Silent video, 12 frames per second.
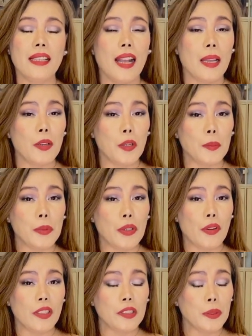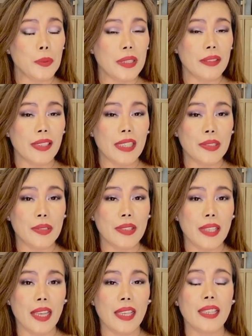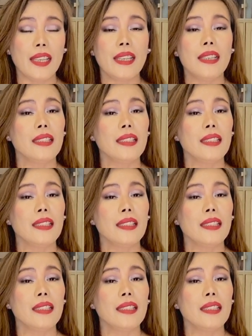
I hope you're all doing great today.